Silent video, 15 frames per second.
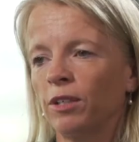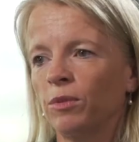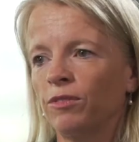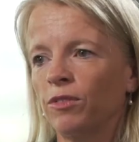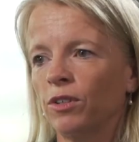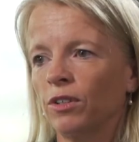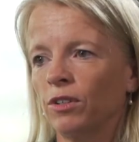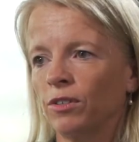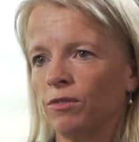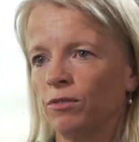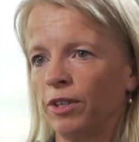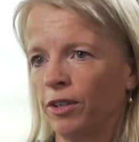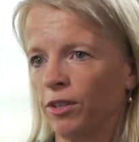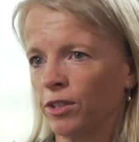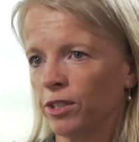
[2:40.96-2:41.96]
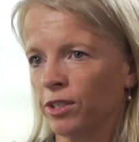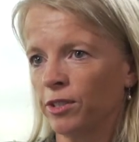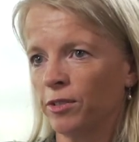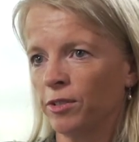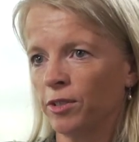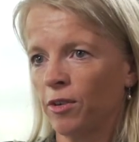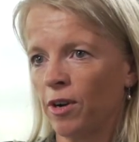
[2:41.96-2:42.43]
We've got a lot of
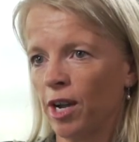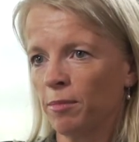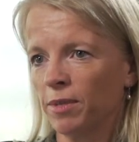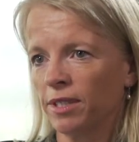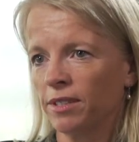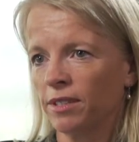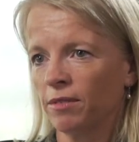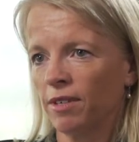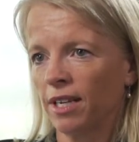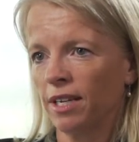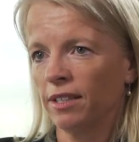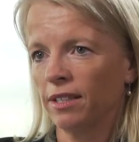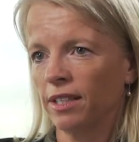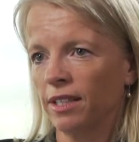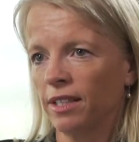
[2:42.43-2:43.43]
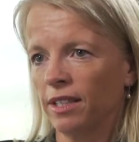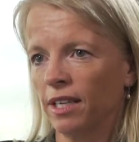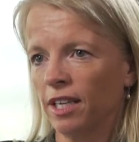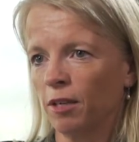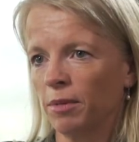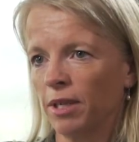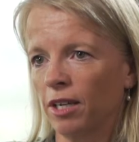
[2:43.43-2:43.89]
regulatory requirements around the
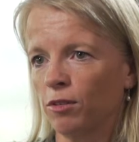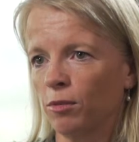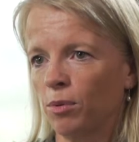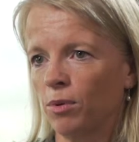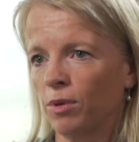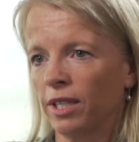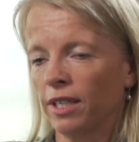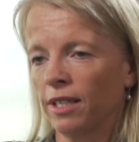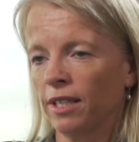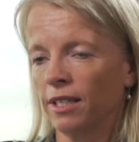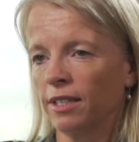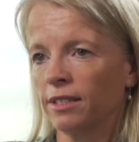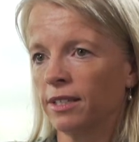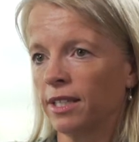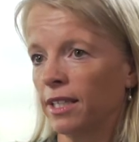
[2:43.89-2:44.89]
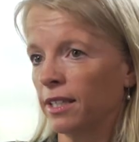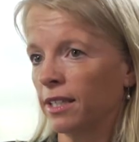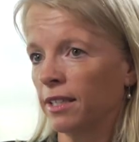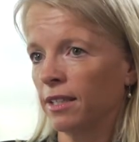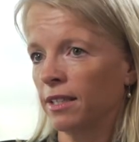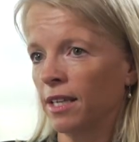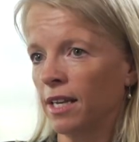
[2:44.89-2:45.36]
RBA reporting, and it's
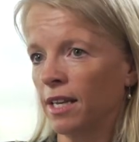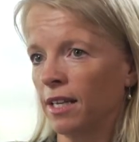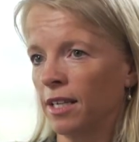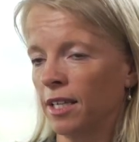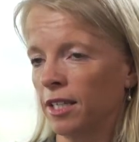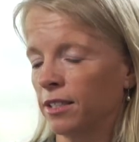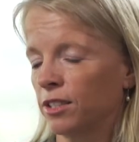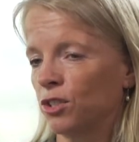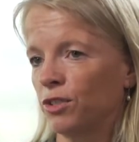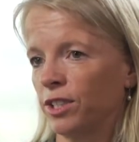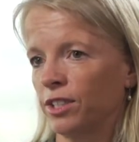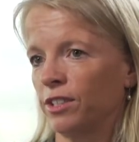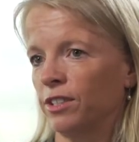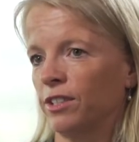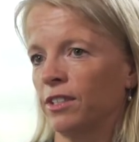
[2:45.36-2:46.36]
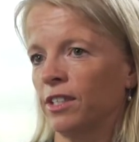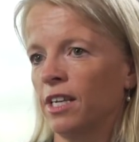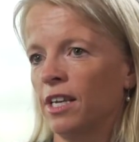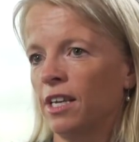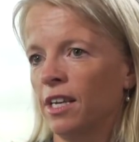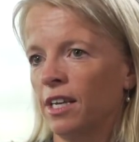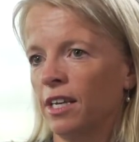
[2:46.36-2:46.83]
getting stricter
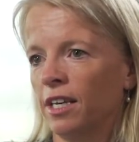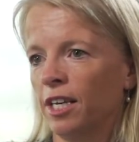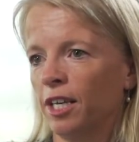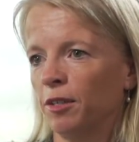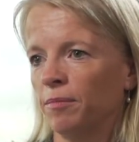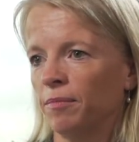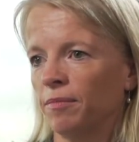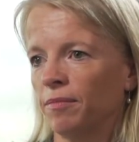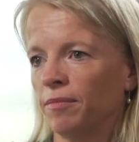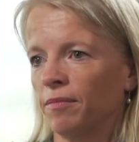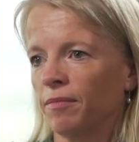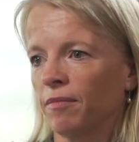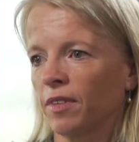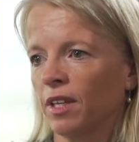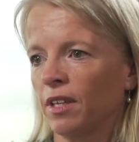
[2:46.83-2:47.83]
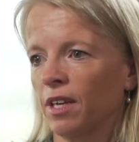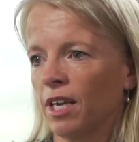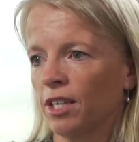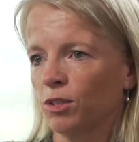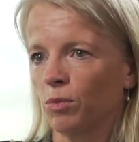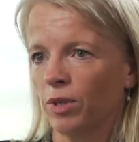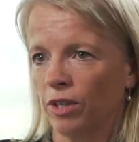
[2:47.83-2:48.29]

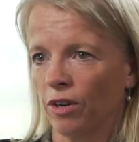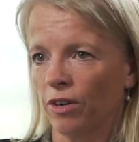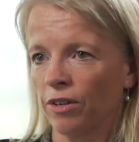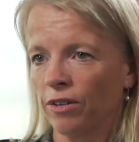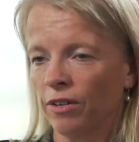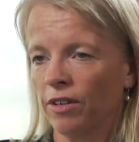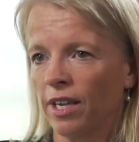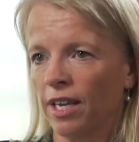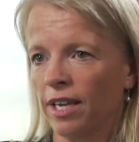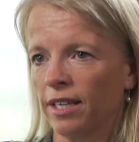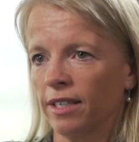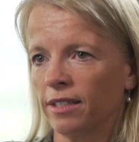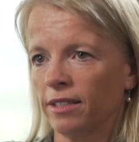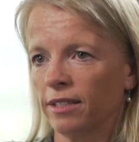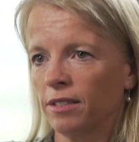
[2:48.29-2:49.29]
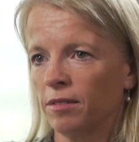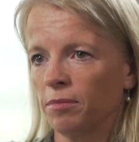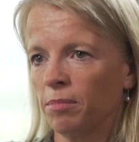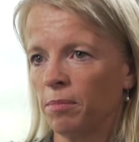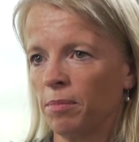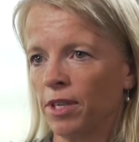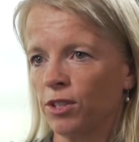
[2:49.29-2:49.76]
as we go,
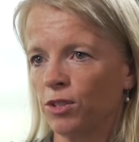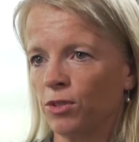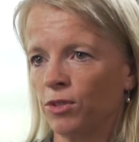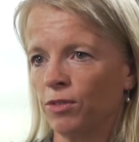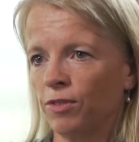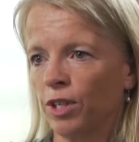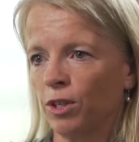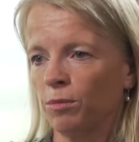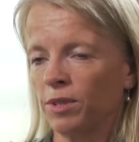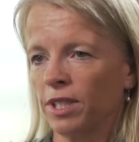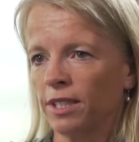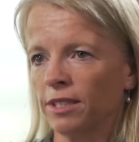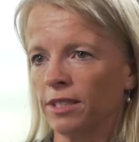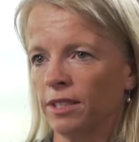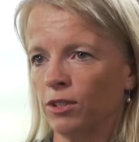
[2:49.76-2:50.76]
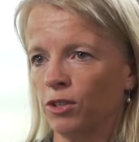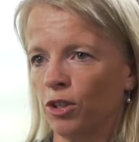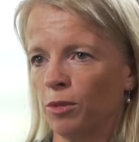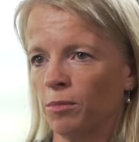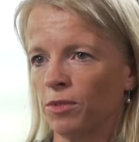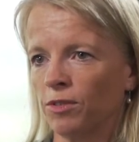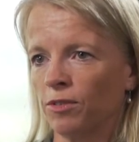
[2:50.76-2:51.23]
and Perpetual have helped us in
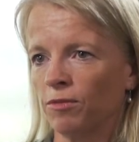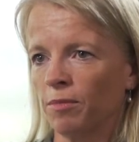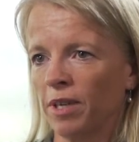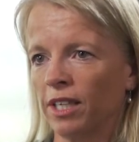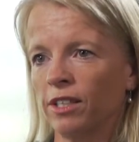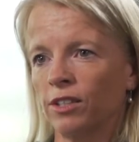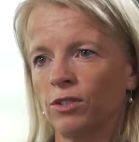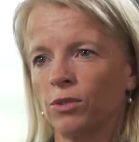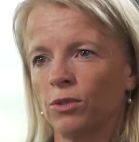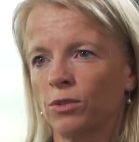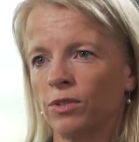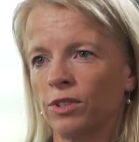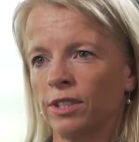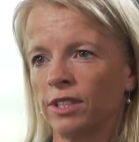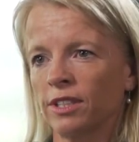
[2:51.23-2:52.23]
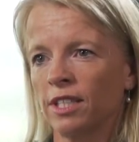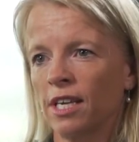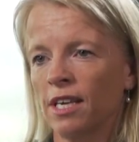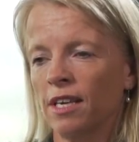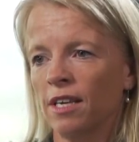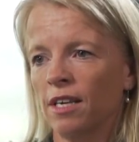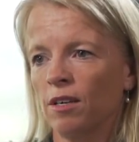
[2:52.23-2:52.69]
terms of making sure that
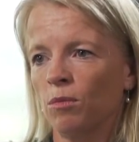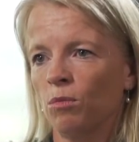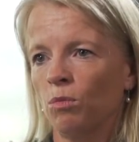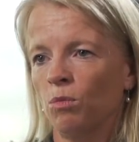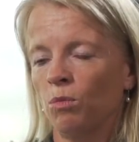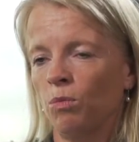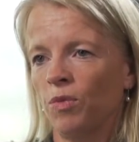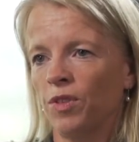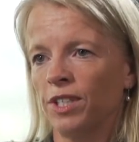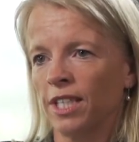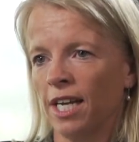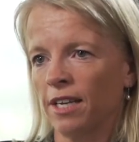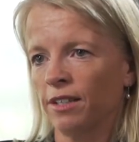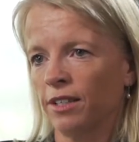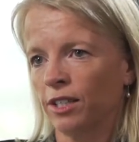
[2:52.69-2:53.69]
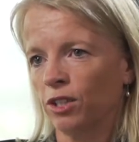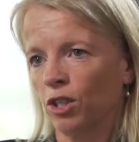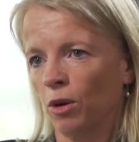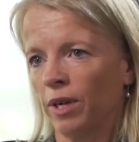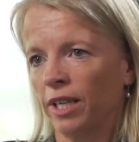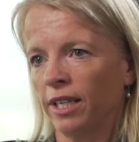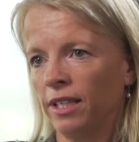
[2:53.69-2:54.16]
the data that's
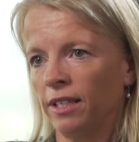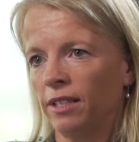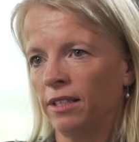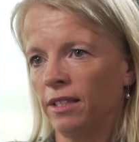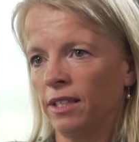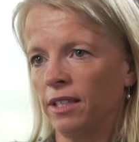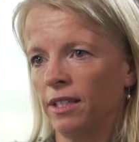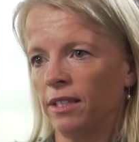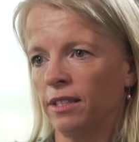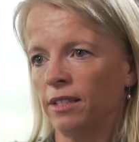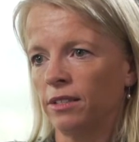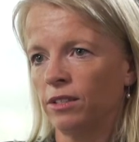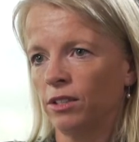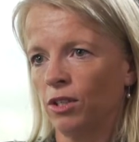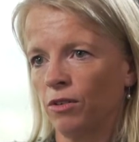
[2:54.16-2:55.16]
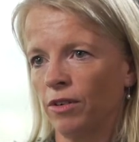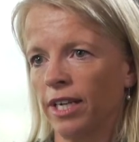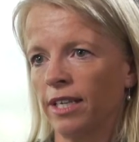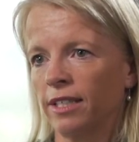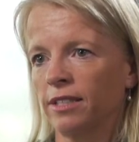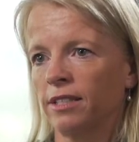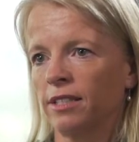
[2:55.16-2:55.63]
going in is
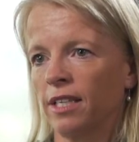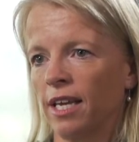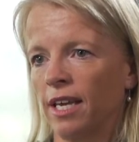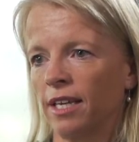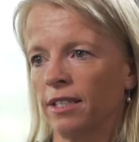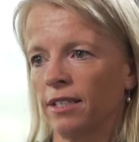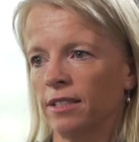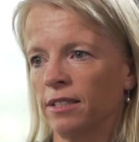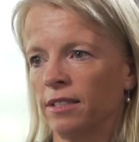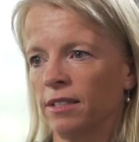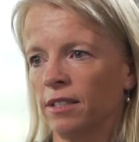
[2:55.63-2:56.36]
correct, and